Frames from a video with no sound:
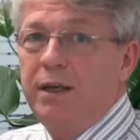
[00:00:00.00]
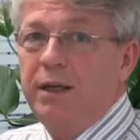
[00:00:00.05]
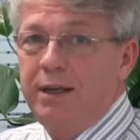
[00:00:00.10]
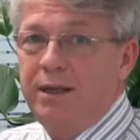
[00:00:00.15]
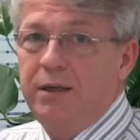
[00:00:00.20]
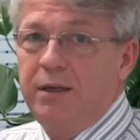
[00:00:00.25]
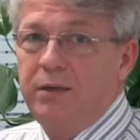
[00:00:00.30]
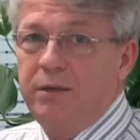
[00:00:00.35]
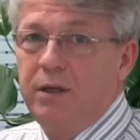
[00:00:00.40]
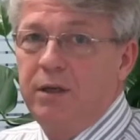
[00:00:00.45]

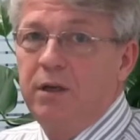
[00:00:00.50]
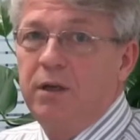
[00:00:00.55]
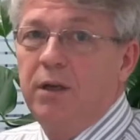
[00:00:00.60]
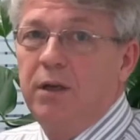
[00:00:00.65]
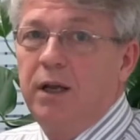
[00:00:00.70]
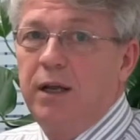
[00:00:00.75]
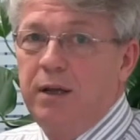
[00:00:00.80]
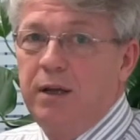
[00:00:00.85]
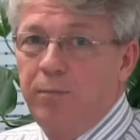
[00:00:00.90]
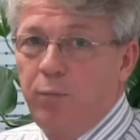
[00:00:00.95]
is
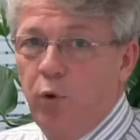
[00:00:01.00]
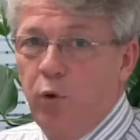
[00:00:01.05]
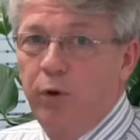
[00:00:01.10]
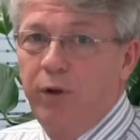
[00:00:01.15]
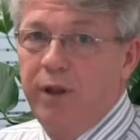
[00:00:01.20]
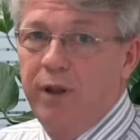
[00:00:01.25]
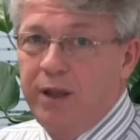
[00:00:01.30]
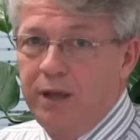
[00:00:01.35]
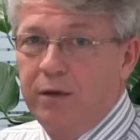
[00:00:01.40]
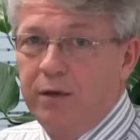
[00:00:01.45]
an
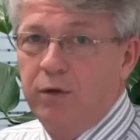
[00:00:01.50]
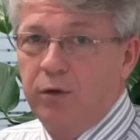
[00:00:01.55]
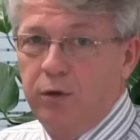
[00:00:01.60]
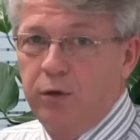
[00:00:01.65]
important thing to